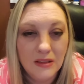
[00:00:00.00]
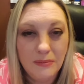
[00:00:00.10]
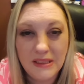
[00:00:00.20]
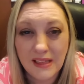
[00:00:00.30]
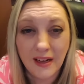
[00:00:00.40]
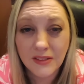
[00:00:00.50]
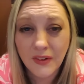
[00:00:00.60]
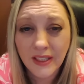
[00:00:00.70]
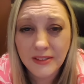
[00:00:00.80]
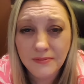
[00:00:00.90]
be
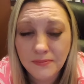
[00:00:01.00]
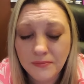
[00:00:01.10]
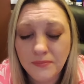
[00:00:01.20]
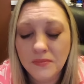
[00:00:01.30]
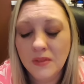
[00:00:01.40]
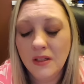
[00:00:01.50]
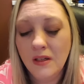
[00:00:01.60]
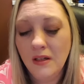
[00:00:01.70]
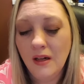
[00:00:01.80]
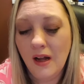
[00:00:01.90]
satisfied.
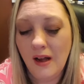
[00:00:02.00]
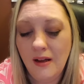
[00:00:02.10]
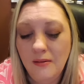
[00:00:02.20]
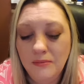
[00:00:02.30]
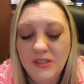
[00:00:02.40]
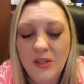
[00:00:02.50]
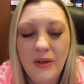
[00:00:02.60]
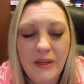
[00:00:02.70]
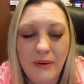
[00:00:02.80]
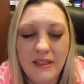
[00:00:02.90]
So
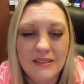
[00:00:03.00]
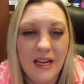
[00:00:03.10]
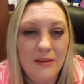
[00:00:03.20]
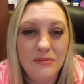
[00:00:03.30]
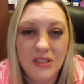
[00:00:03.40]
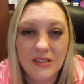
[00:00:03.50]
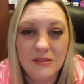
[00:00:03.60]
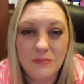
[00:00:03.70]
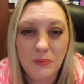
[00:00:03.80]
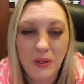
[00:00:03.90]
anyways, I'm
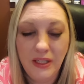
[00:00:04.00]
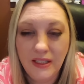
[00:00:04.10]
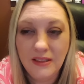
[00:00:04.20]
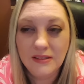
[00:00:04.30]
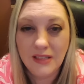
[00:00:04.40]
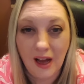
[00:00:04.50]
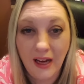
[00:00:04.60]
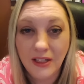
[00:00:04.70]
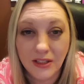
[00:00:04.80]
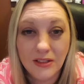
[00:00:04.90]
just pretty
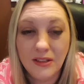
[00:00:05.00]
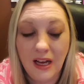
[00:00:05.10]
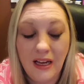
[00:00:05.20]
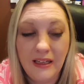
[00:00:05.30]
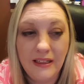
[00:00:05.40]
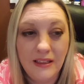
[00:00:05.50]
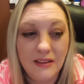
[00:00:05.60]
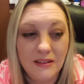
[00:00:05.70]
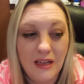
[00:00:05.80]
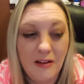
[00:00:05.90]
tired.
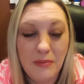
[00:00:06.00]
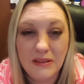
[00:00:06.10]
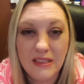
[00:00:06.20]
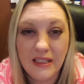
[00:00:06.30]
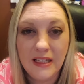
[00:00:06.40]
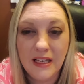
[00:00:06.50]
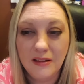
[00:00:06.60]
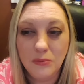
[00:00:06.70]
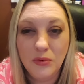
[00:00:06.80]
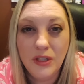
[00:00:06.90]
I've been
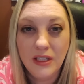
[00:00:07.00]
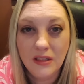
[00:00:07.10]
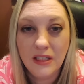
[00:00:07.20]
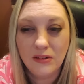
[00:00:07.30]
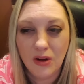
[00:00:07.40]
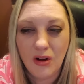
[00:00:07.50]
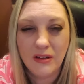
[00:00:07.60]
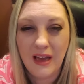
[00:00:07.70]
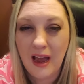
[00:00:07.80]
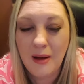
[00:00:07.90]
taking really
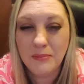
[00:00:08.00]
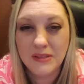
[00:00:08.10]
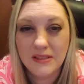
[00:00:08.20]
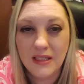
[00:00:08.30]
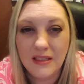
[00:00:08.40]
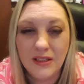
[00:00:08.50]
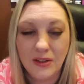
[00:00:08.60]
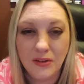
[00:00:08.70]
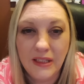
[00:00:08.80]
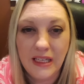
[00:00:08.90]
long naps in the
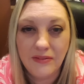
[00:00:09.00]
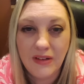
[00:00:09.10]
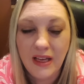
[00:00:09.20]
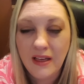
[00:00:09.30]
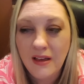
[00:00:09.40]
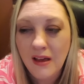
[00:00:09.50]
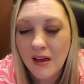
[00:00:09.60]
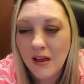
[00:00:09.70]
early evening.